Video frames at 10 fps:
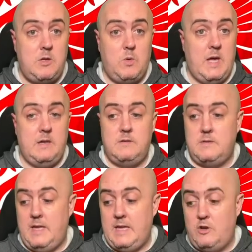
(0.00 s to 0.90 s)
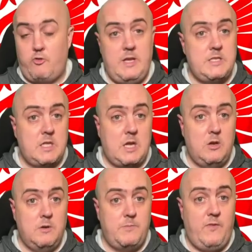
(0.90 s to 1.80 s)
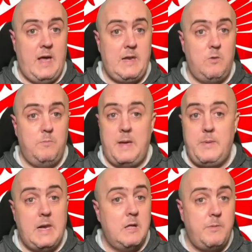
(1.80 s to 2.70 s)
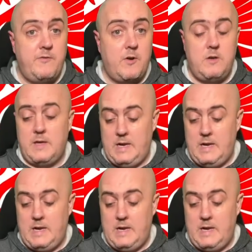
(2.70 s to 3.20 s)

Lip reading: you can increase the club's value maybe a little bit further,